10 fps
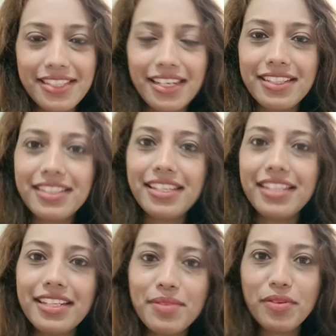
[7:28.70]
this is another
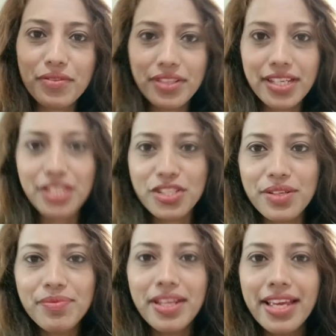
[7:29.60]
thing that i bought for the
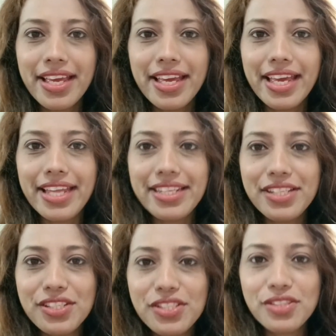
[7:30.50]
kitchen
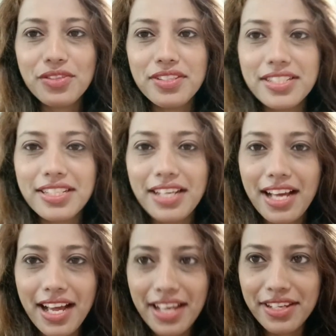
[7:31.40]
and then just to go a little